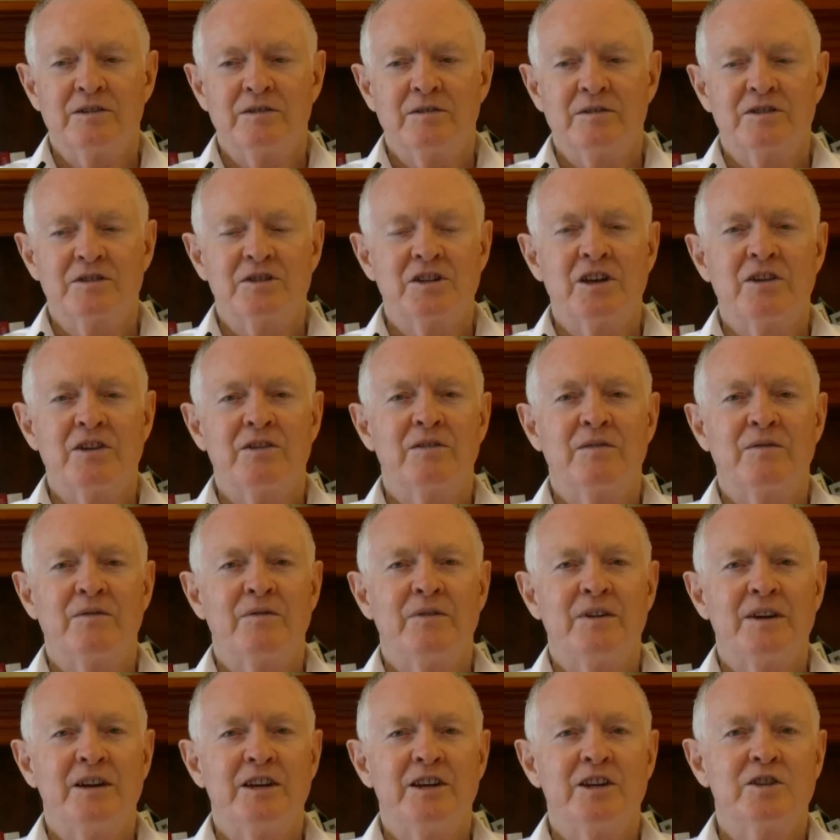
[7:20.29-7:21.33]
Secret
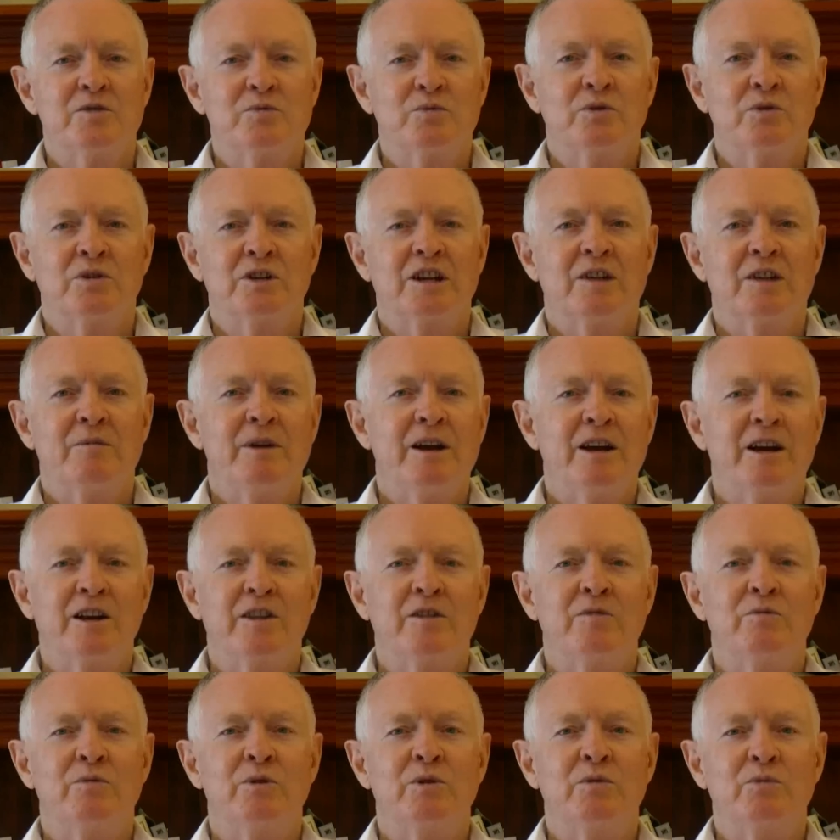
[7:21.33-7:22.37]
fears will come out of
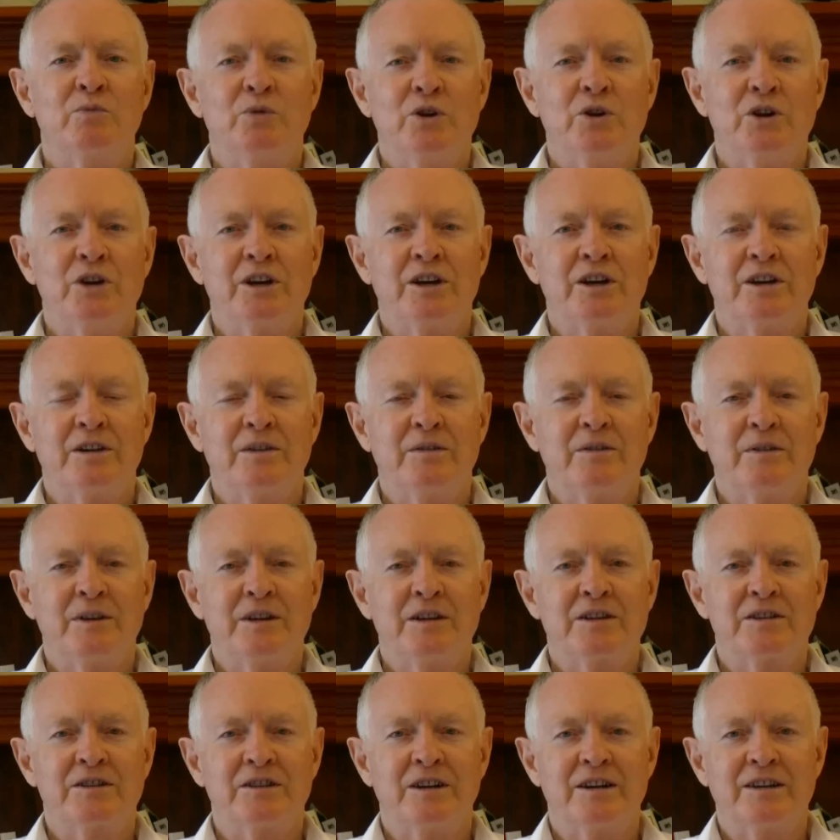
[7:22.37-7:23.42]
the woodwork and
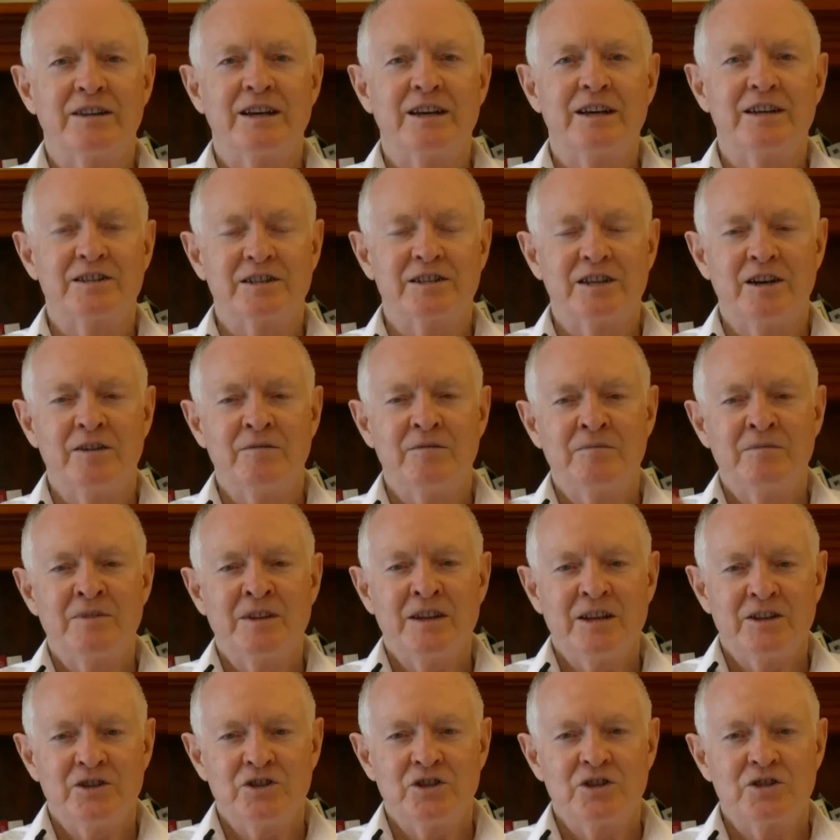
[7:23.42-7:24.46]
things like that, so
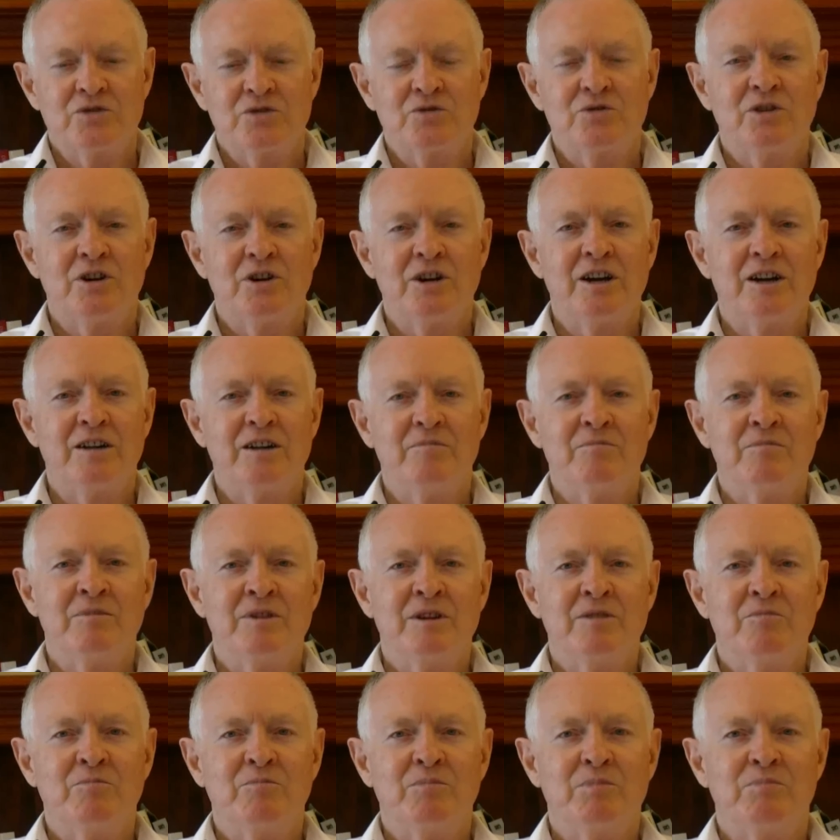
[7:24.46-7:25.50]
just try and
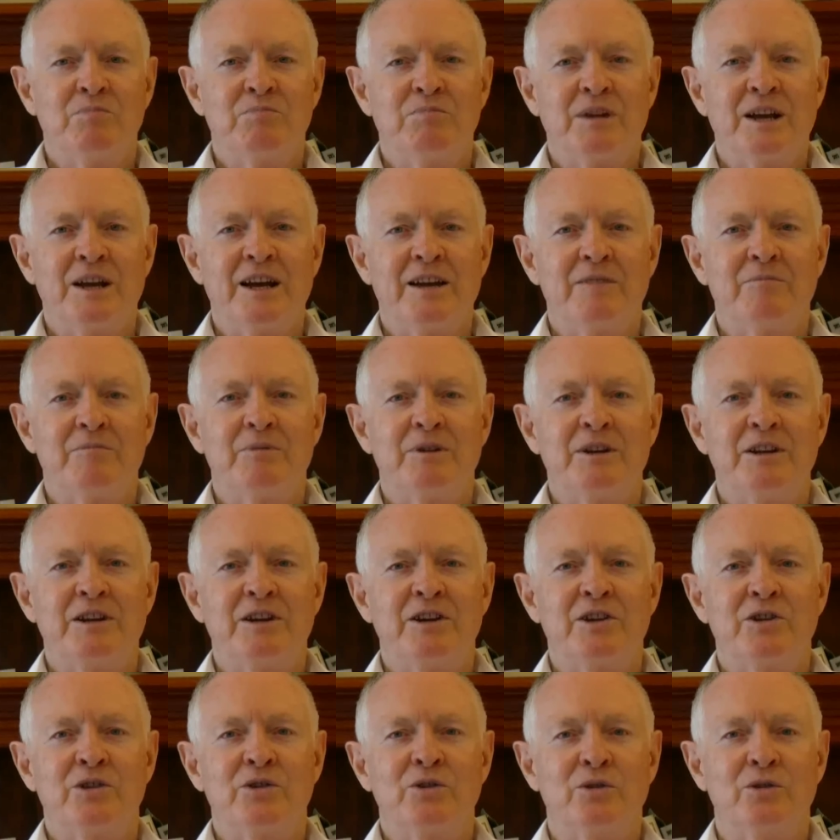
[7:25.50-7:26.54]
play it pretty
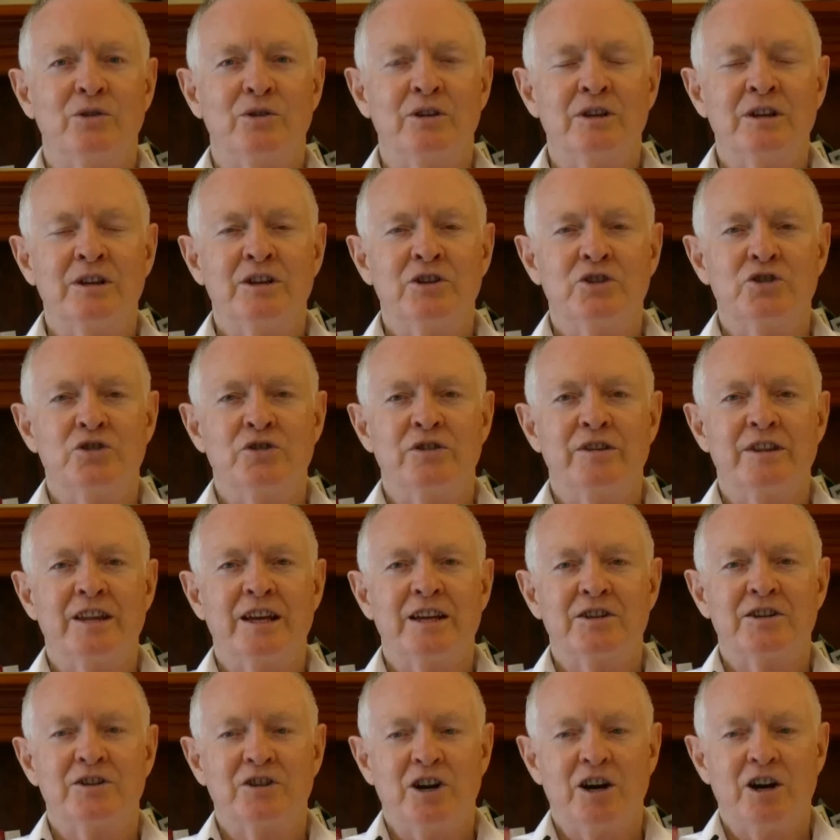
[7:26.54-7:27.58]
cool during
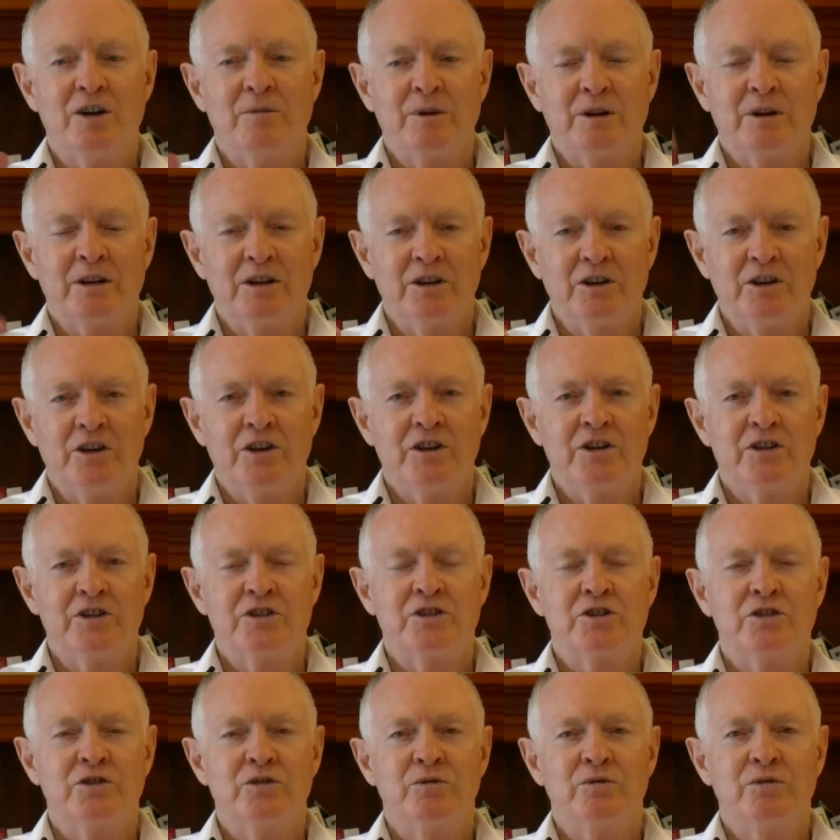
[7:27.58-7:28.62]
that time and learn
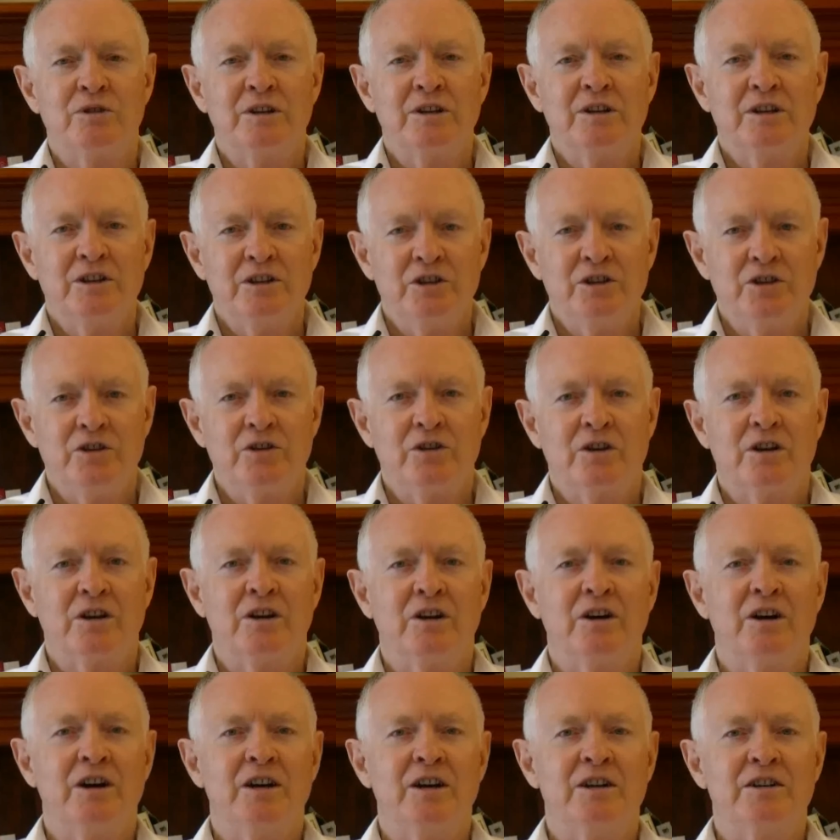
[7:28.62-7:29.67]
to
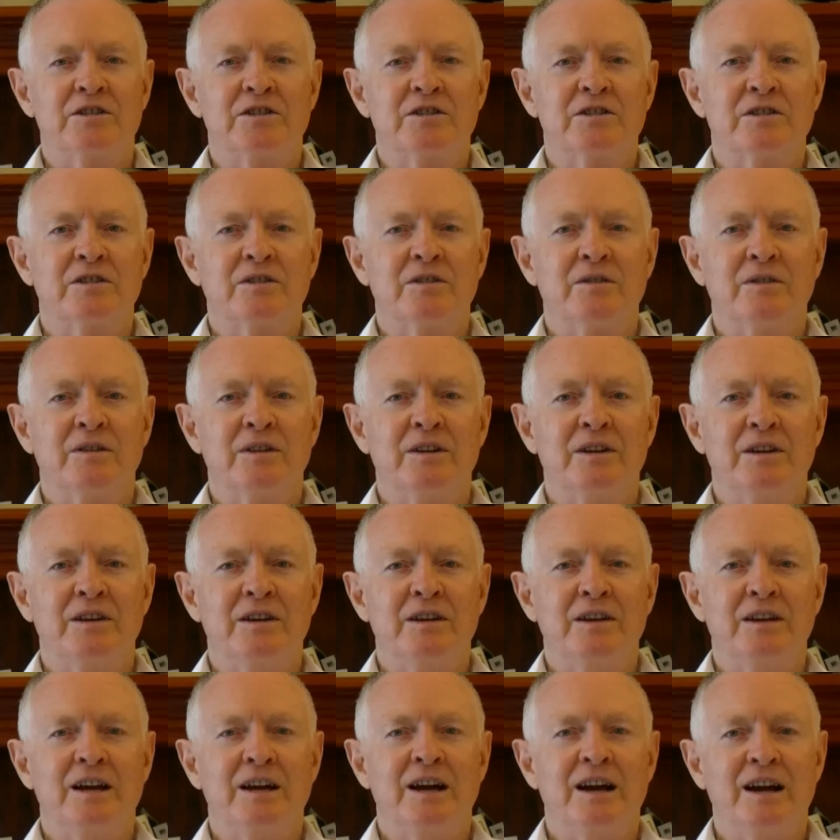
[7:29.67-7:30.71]
utilize the